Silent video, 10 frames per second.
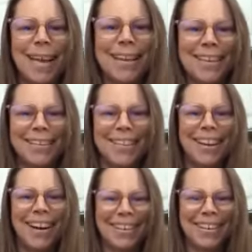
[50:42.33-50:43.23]
10
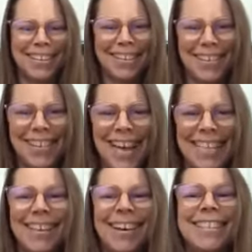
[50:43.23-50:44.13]
years younger, so
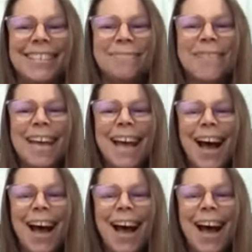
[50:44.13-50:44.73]
that's awesome.